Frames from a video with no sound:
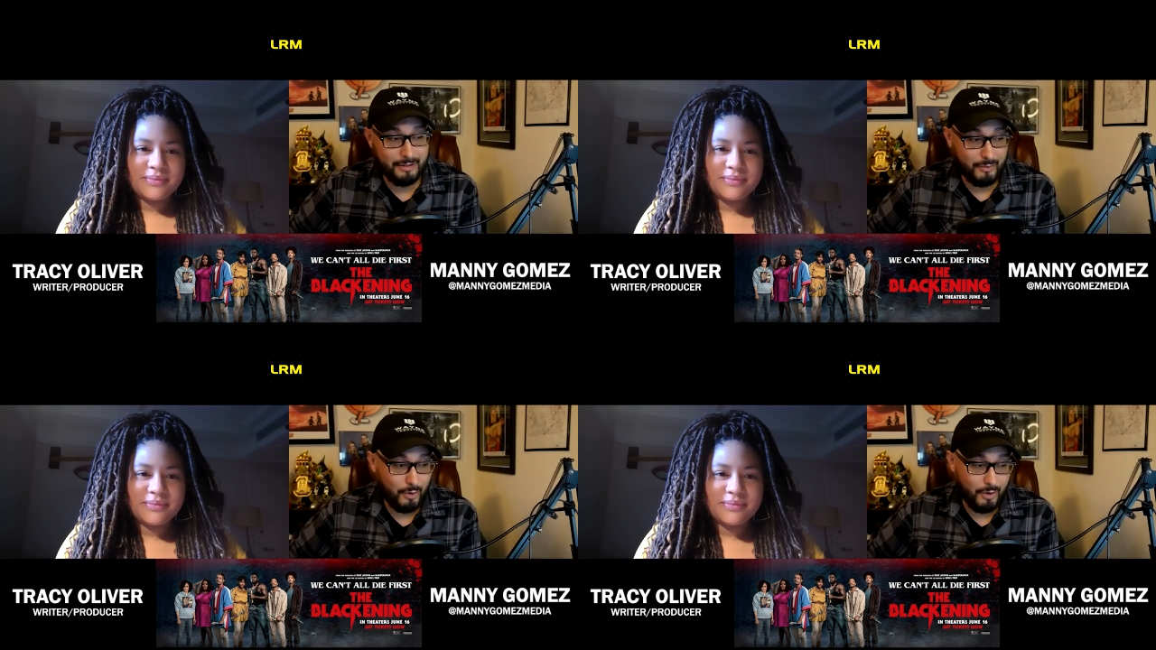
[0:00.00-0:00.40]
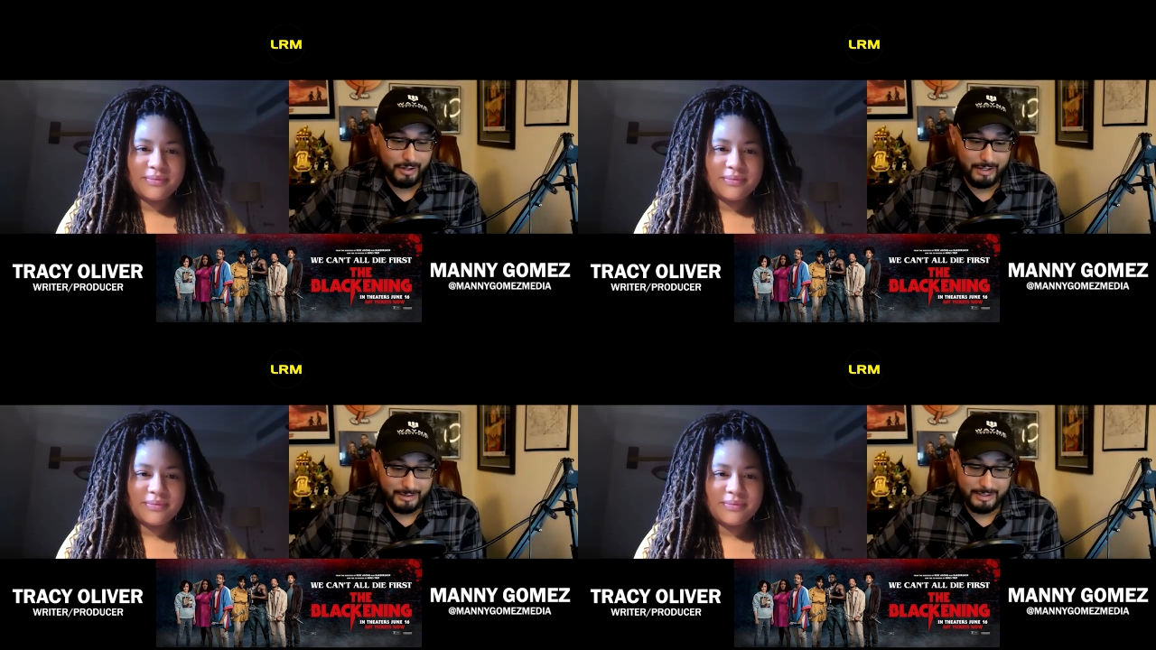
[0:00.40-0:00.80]
Speaker 1: of horror,
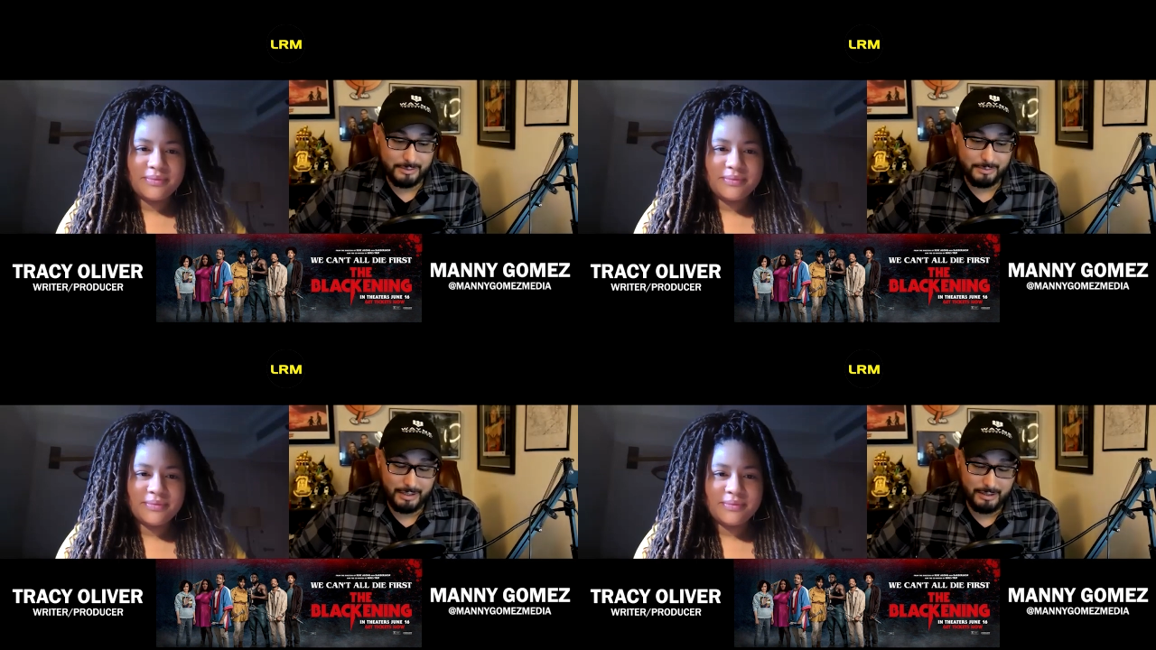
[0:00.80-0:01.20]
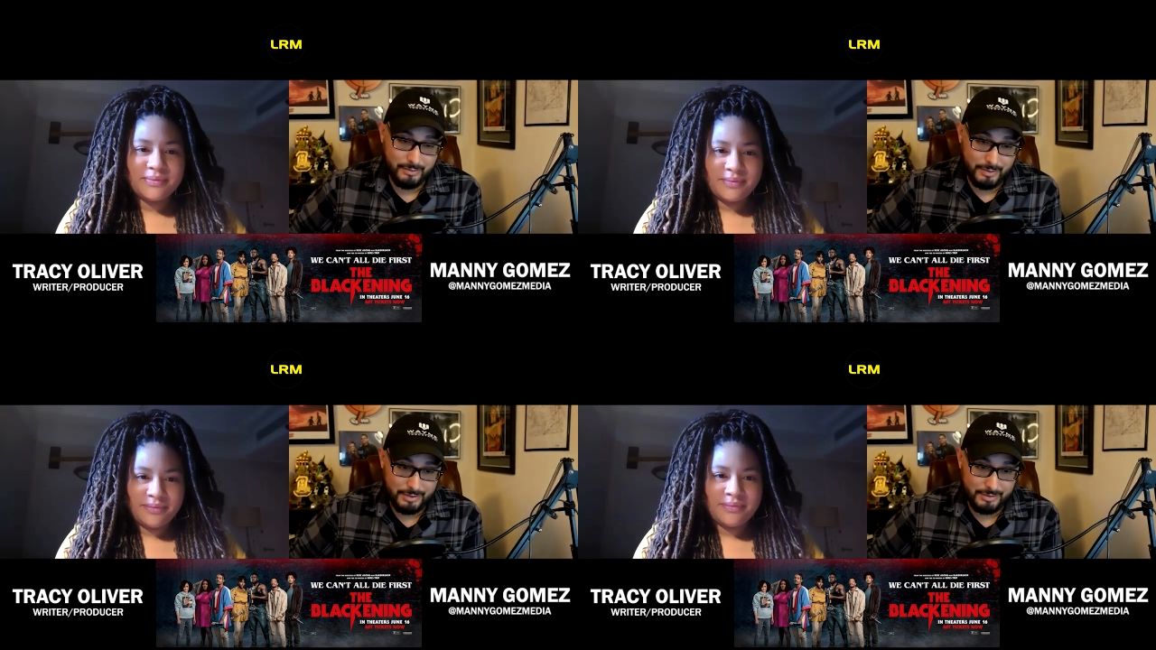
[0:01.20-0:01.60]
and I think it's because of
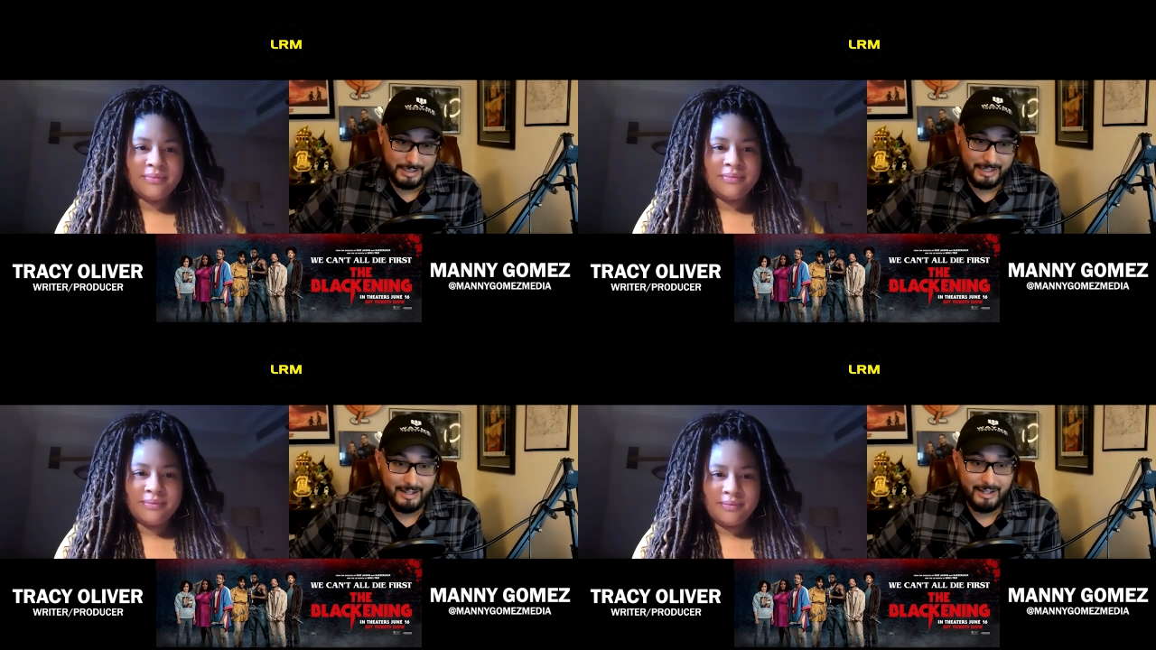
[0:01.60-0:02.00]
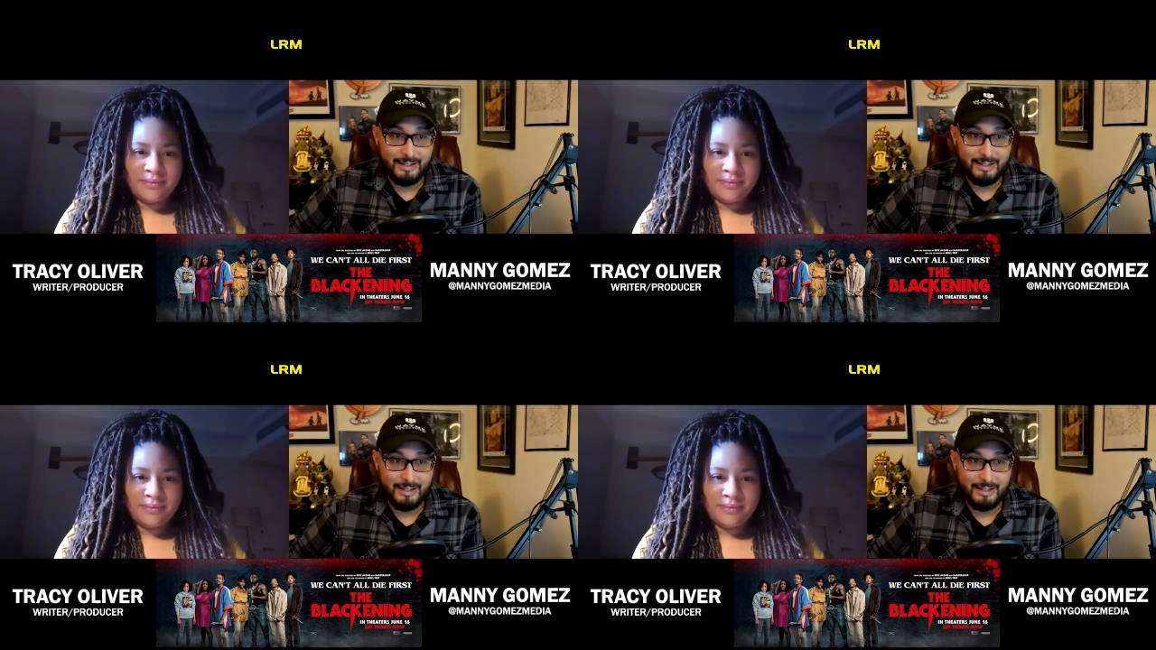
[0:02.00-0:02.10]
what you said.